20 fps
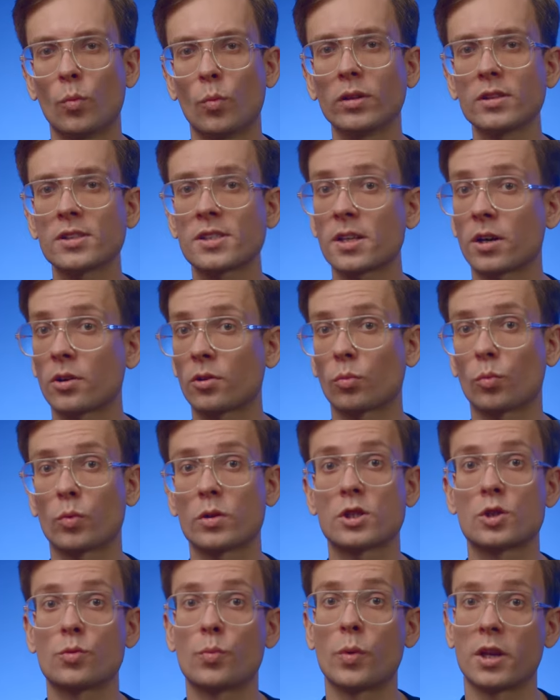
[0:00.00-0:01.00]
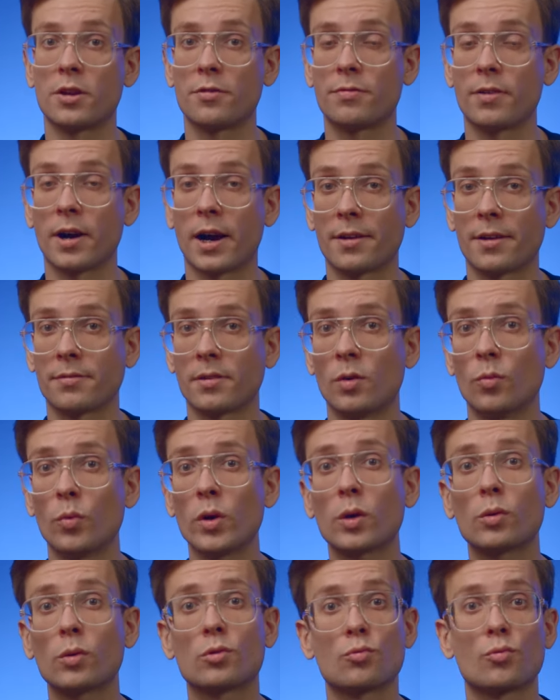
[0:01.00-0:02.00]
We'll start with 25.
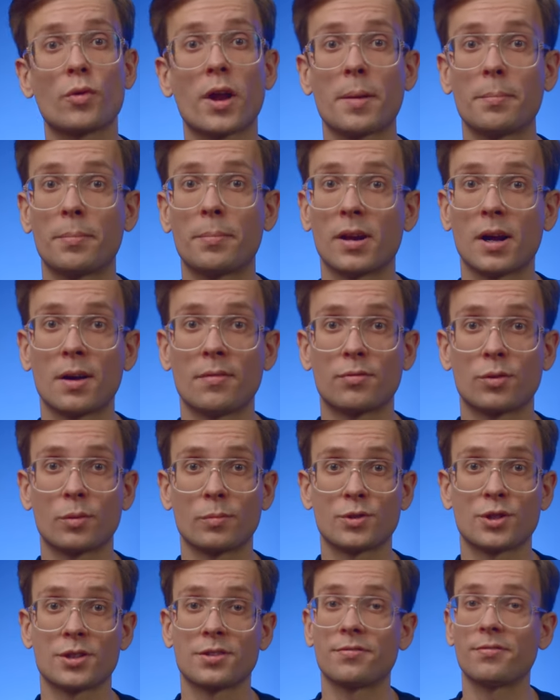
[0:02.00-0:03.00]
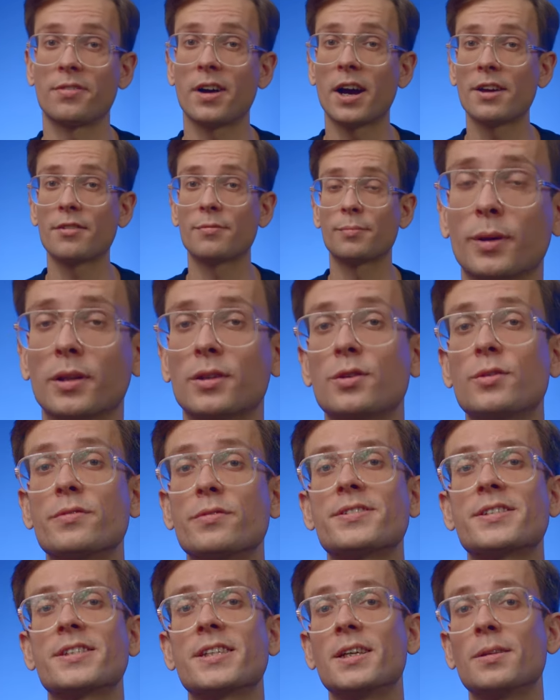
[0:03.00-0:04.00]
We could ramp it up from just 5, but
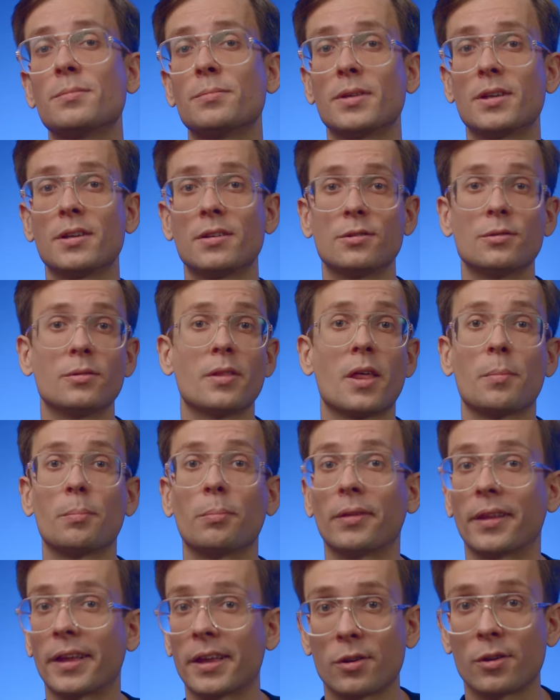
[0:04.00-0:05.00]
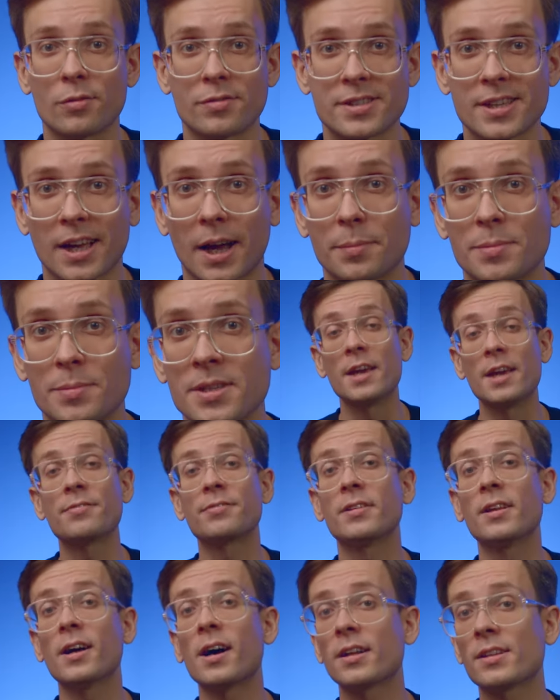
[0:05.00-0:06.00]
you've seen me do that plenty of times.
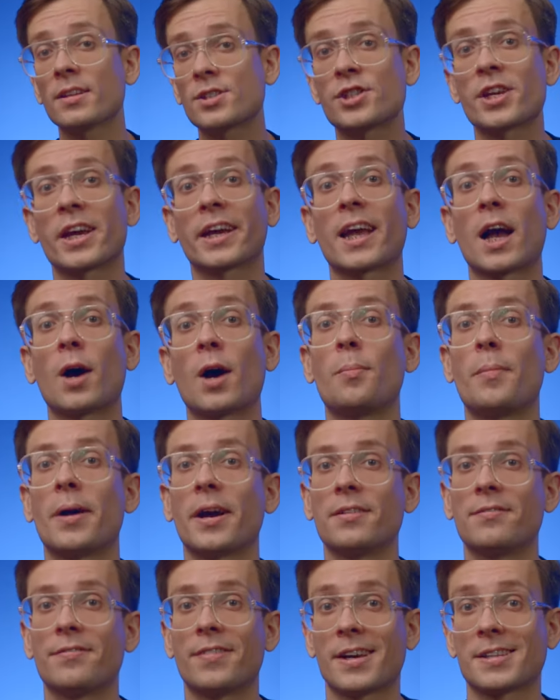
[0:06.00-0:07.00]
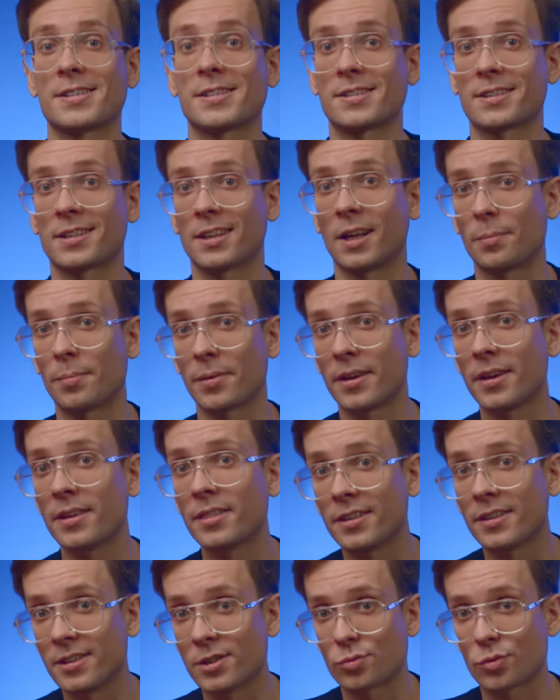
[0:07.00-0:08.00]
If not, check out my Investors Club
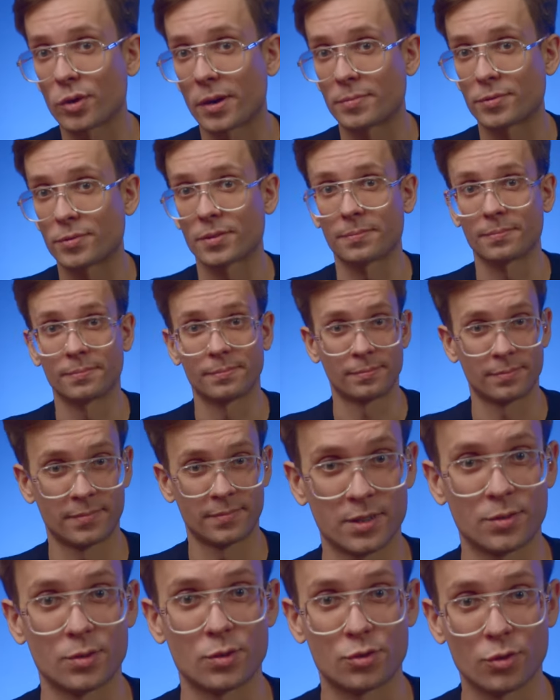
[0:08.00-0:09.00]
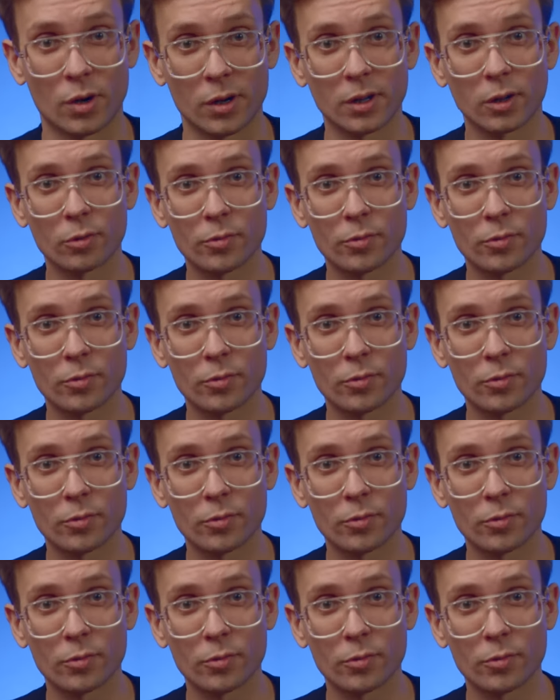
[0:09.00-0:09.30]
in the description. Did you join